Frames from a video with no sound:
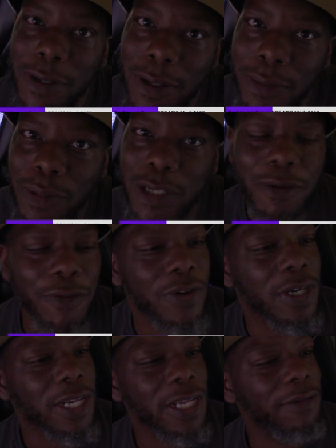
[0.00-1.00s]
Mitchell for
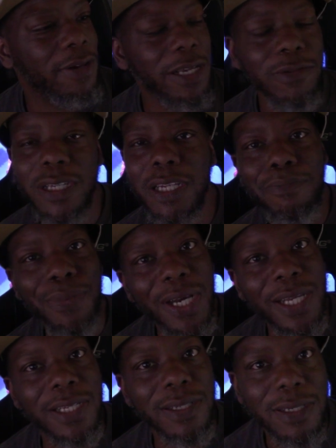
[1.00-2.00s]
Cleveland. He was getting
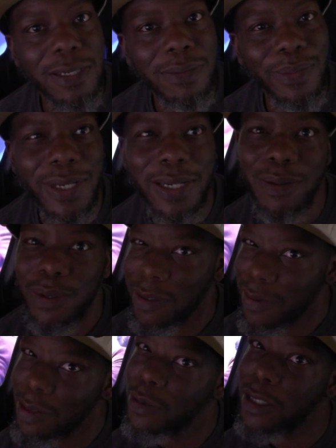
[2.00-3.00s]
buckets, but he
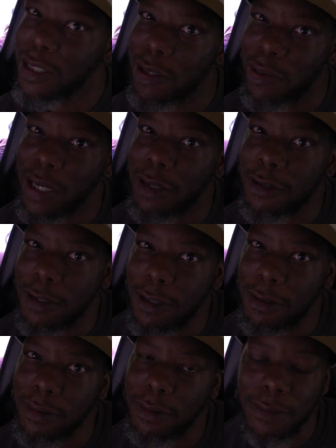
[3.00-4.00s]
really wasn't a threat, you
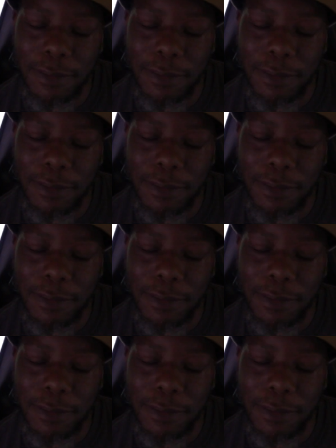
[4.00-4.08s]
know?